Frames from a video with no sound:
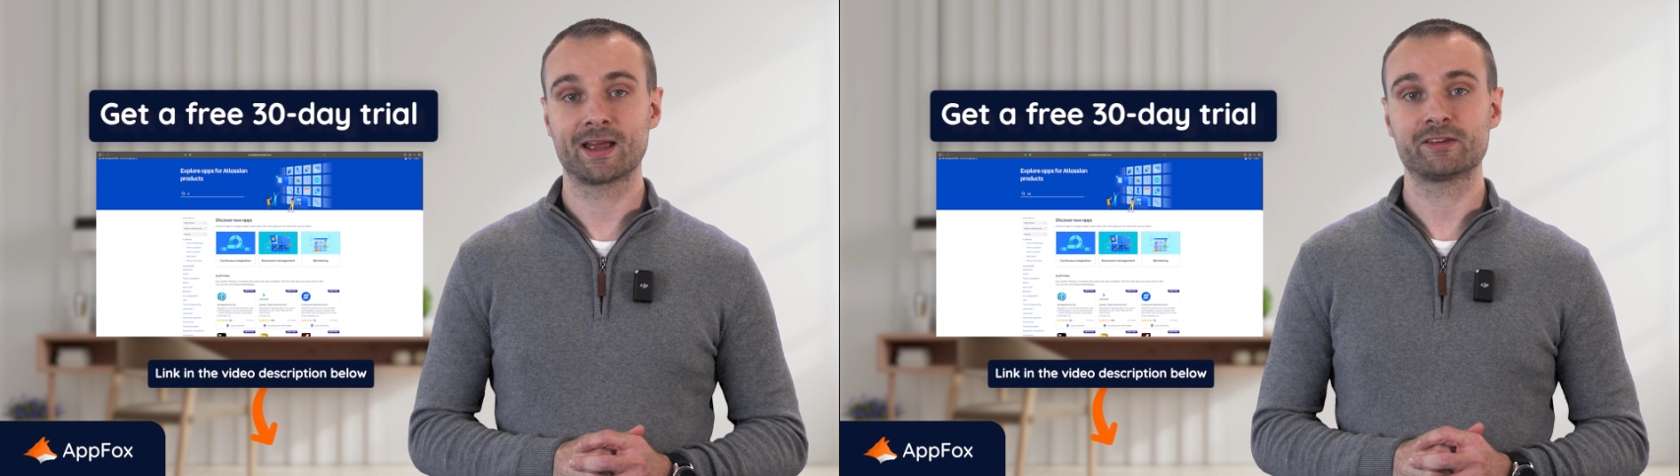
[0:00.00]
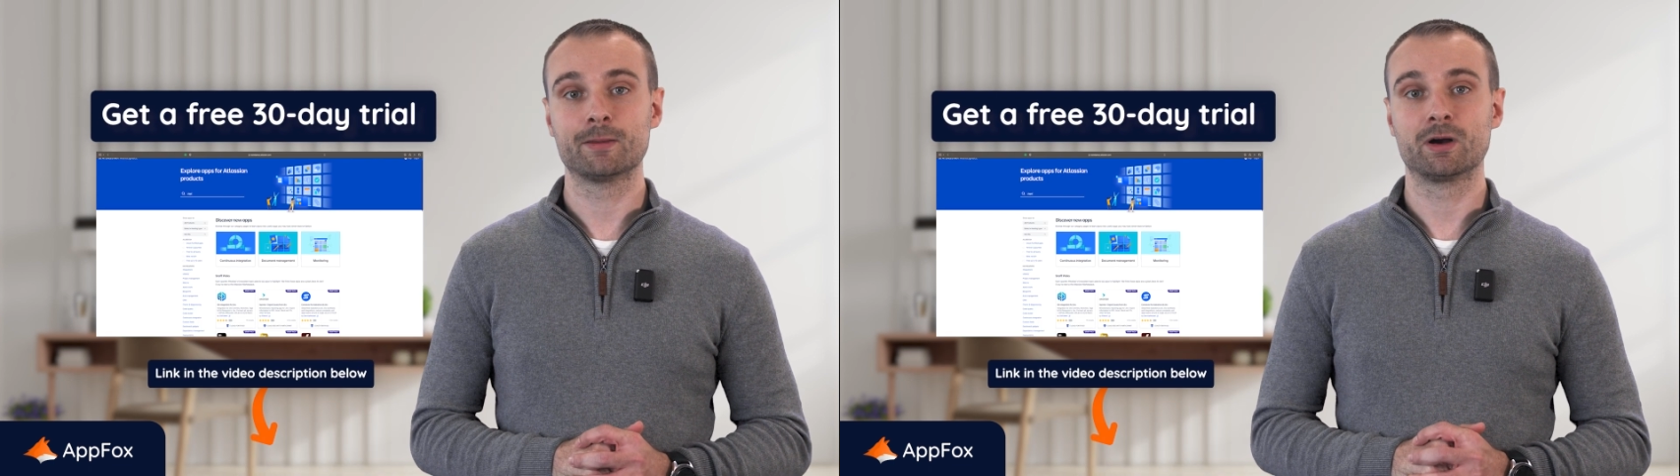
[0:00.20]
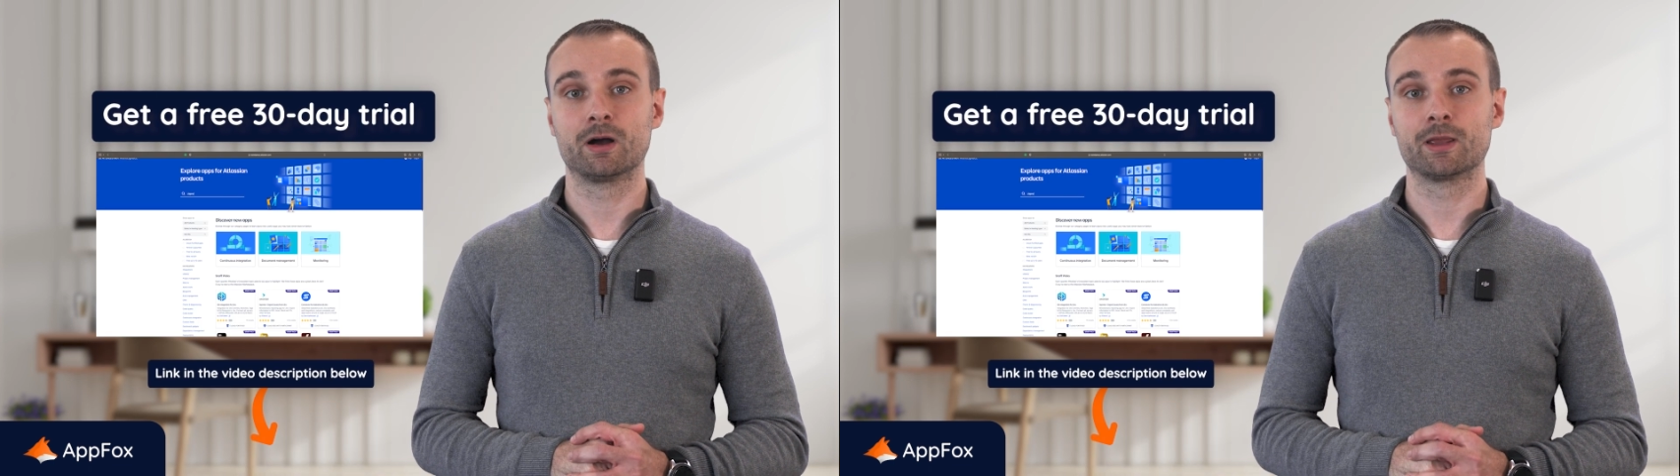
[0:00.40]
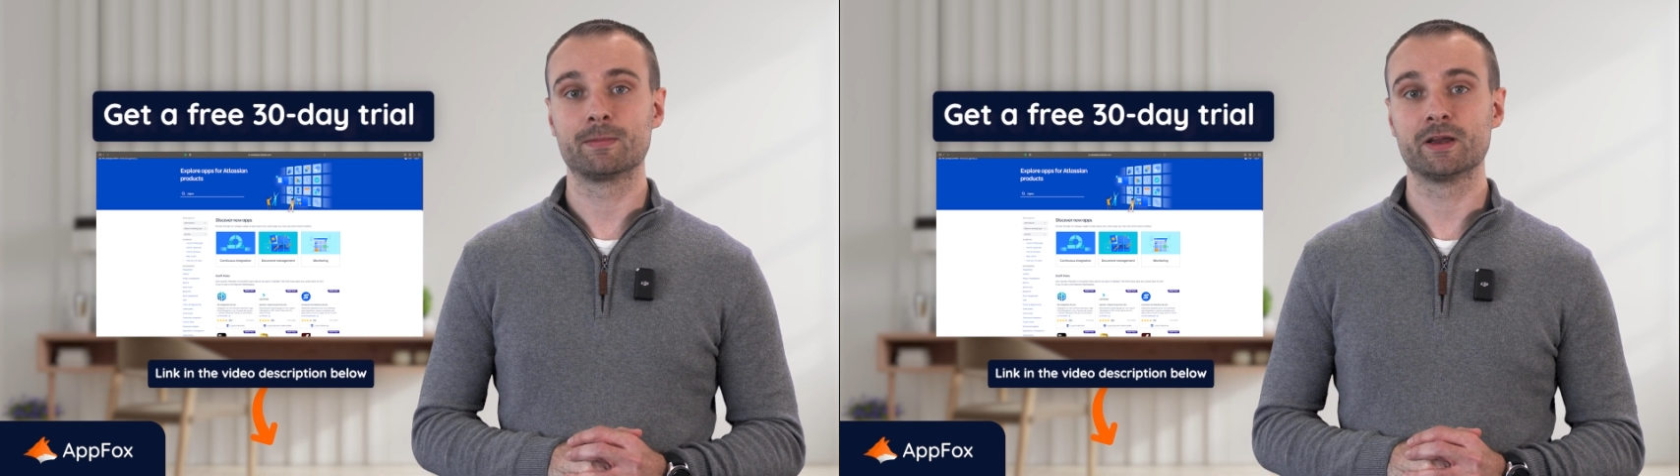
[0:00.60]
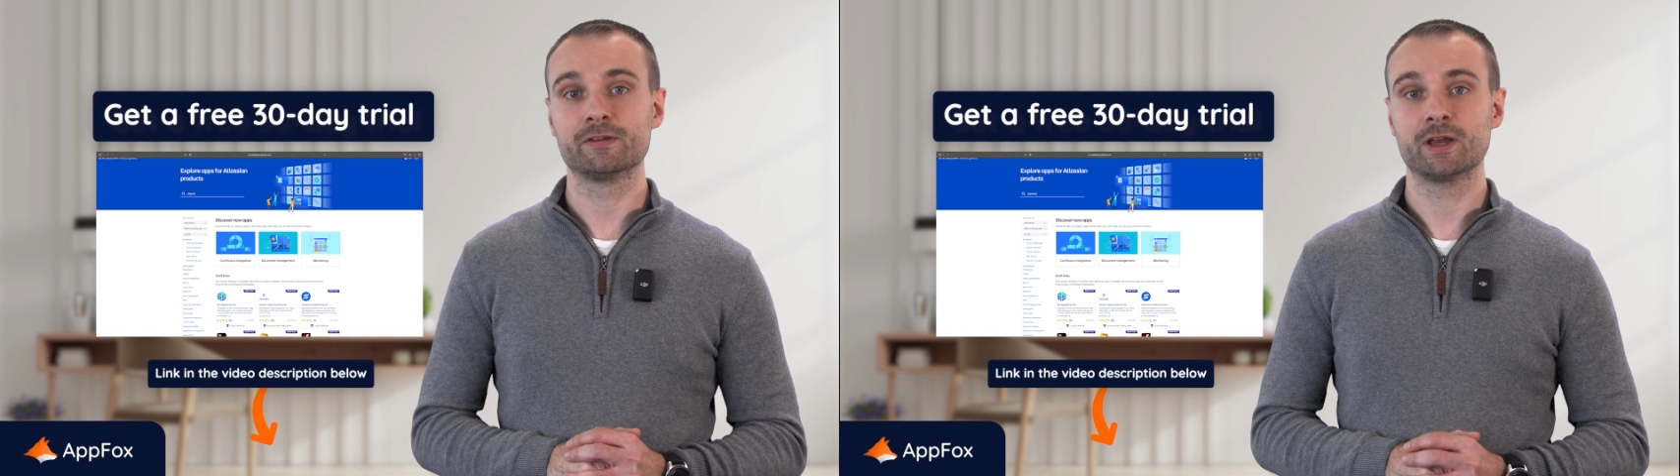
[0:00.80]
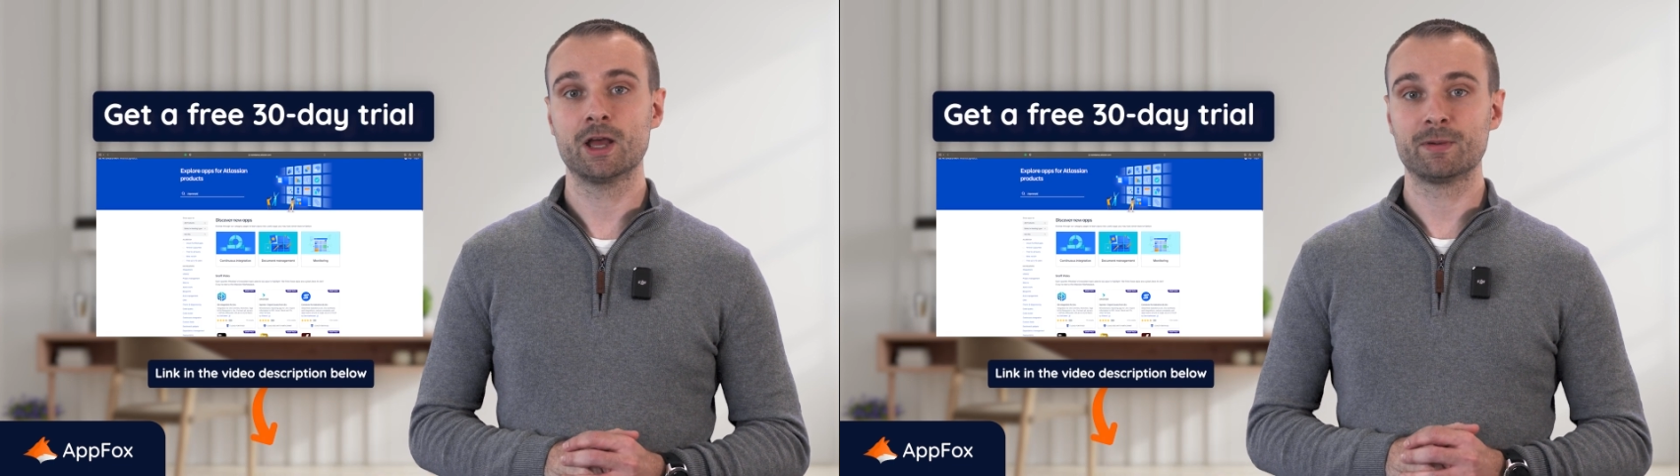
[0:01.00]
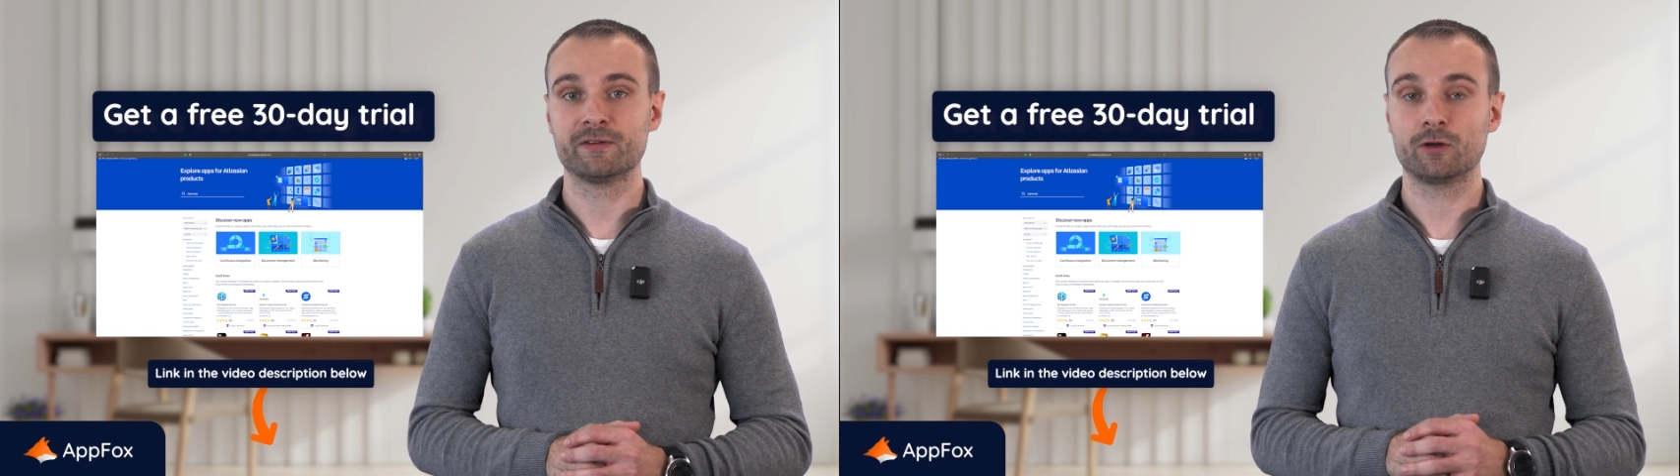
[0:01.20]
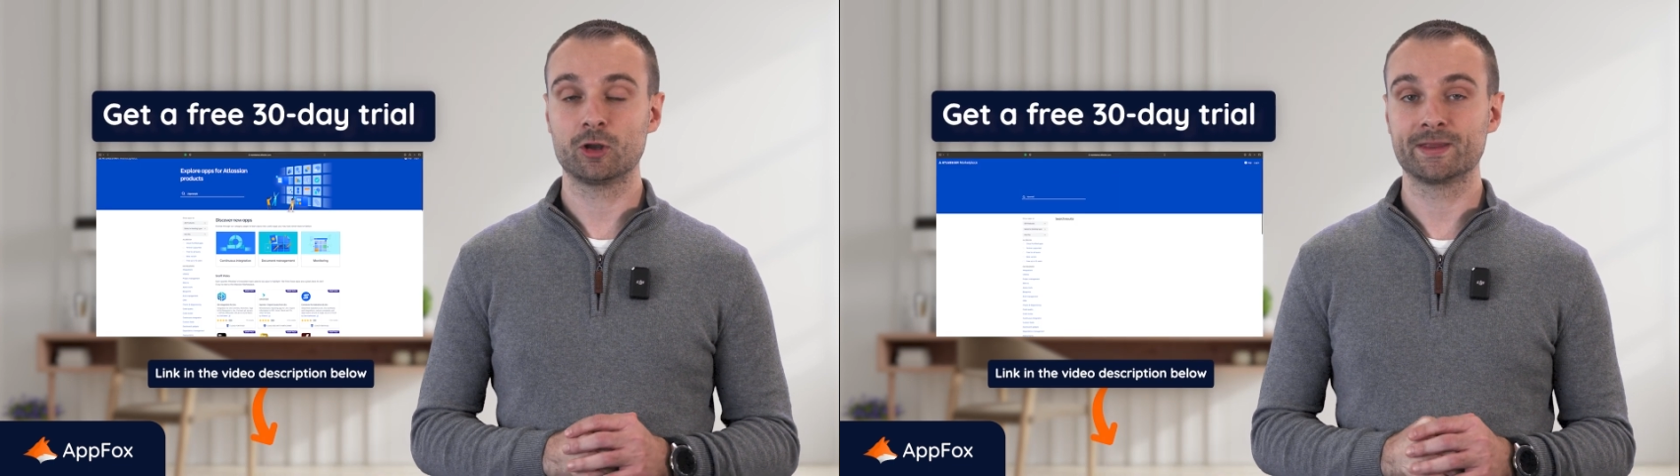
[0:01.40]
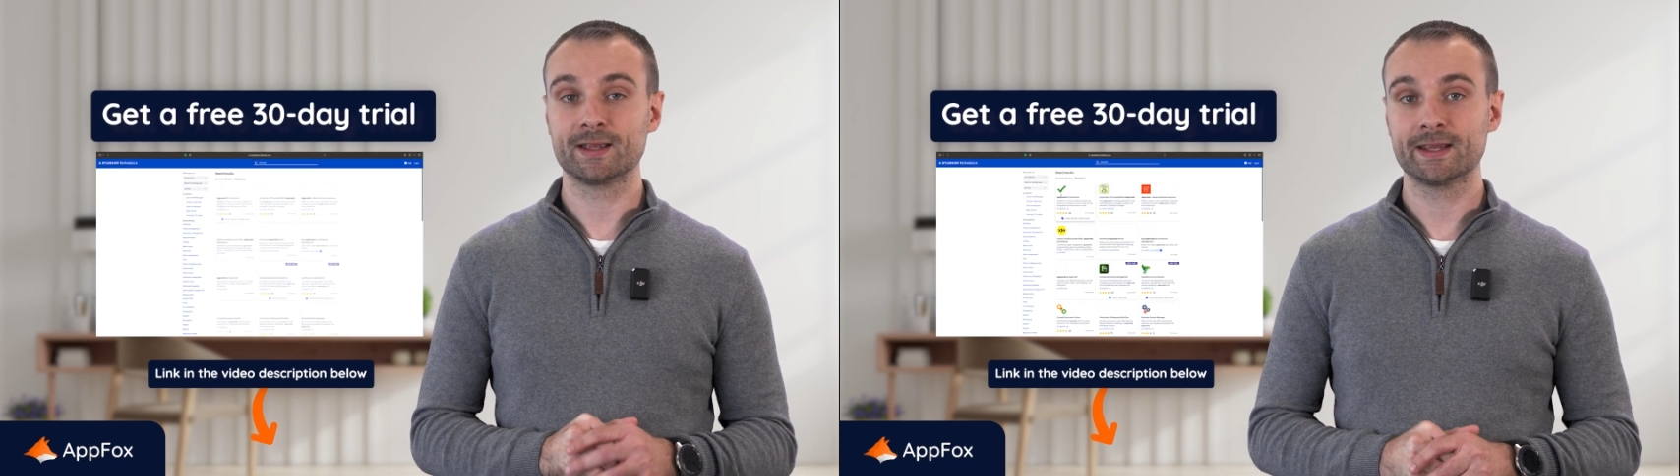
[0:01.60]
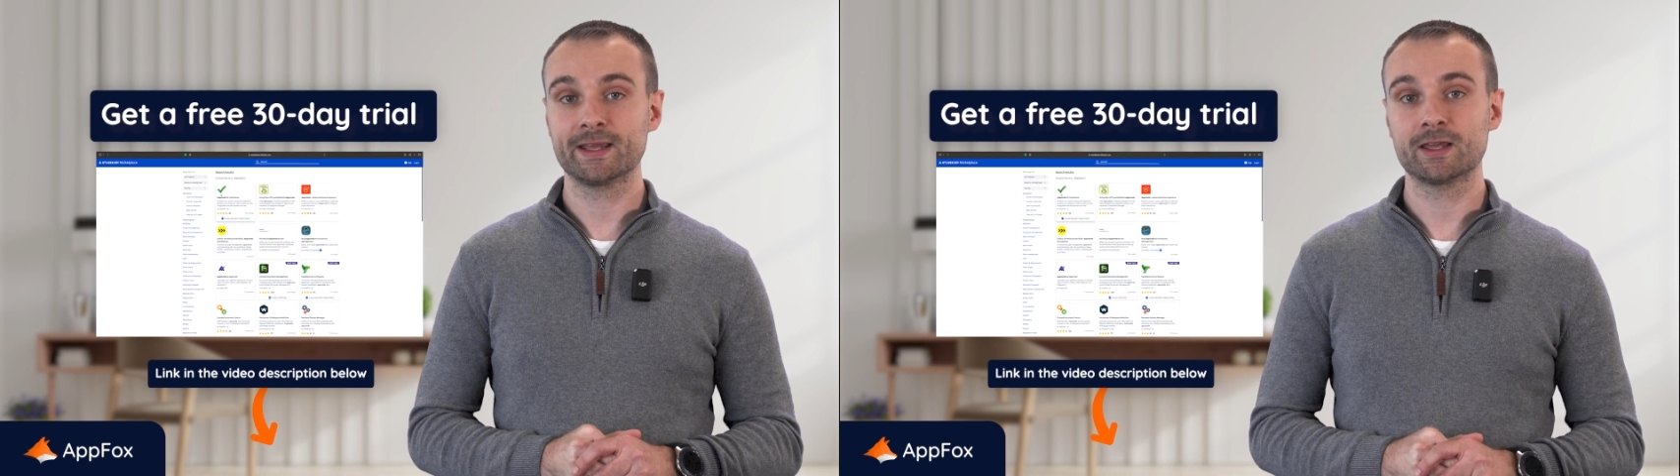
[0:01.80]
Atlassian marketplace by following
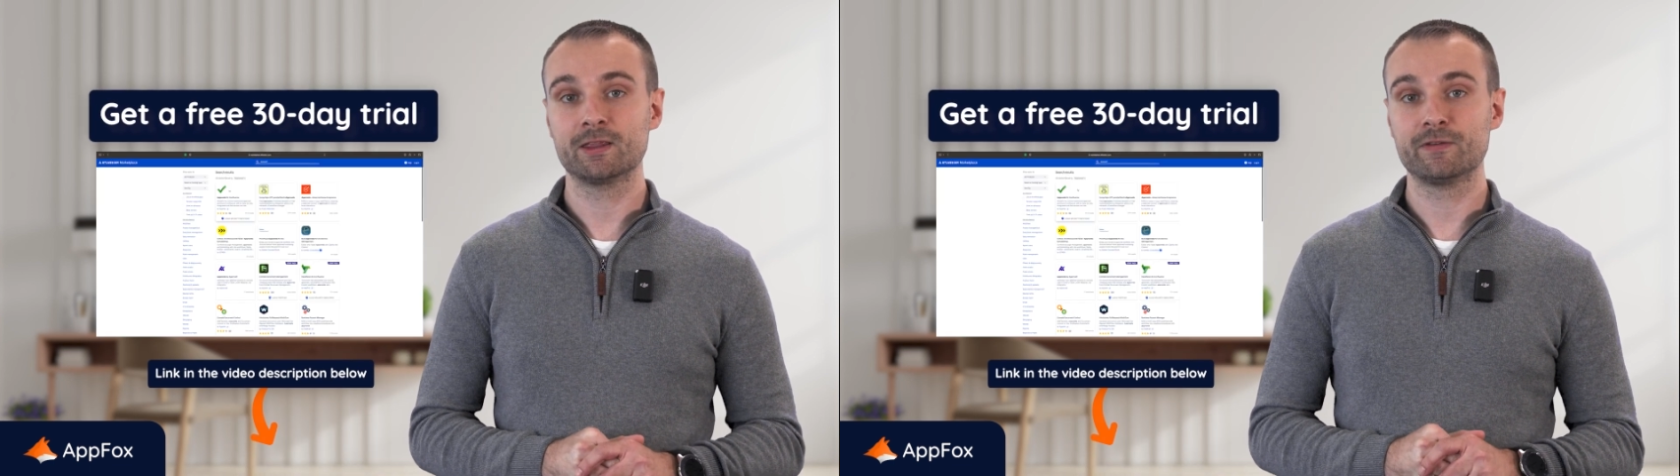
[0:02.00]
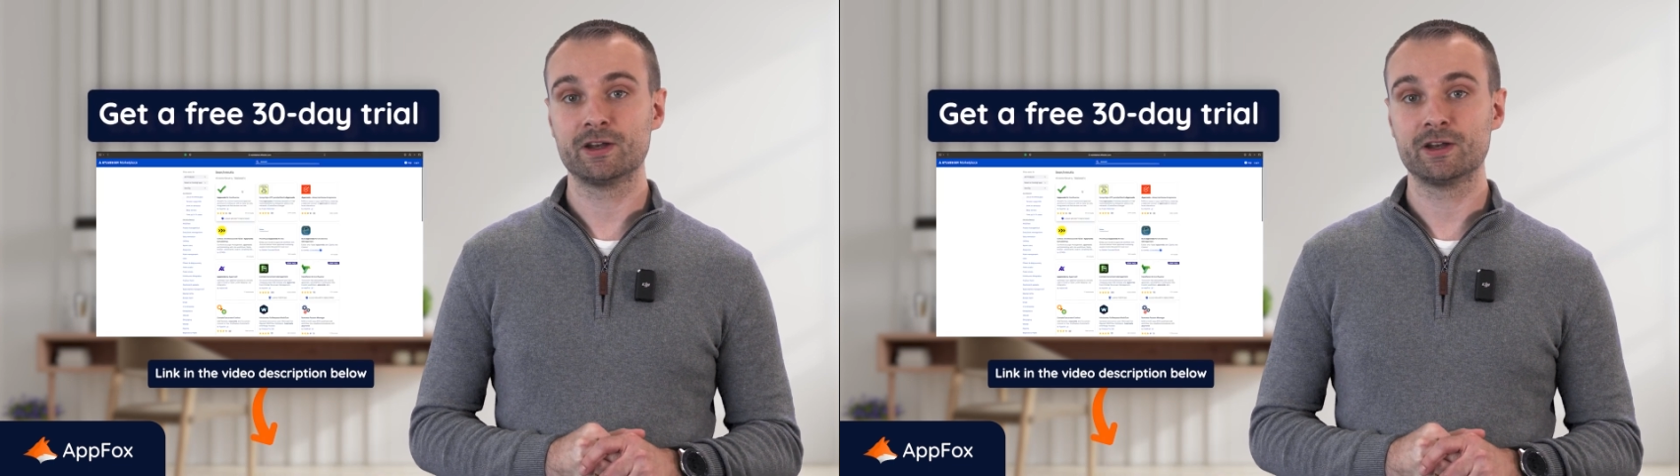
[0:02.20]
the link in the